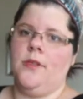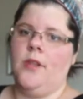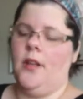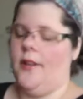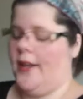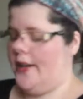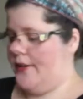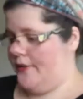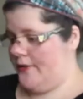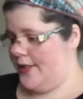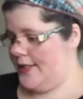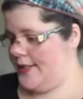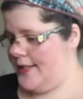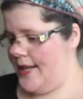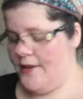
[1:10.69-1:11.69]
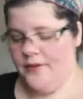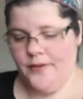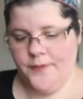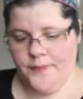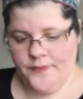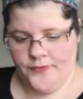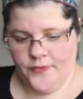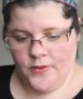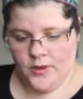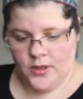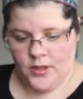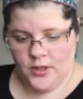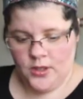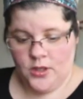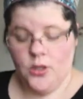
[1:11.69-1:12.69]
all that other fun stuff.
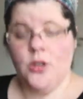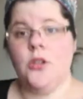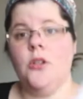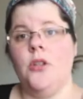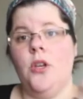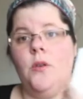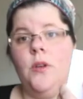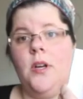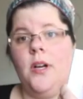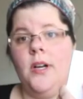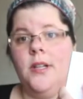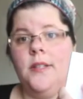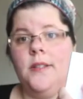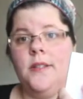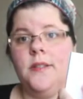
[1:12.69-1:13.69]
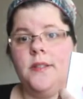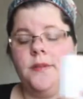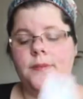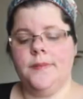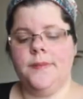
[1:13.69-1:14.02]
Note cards,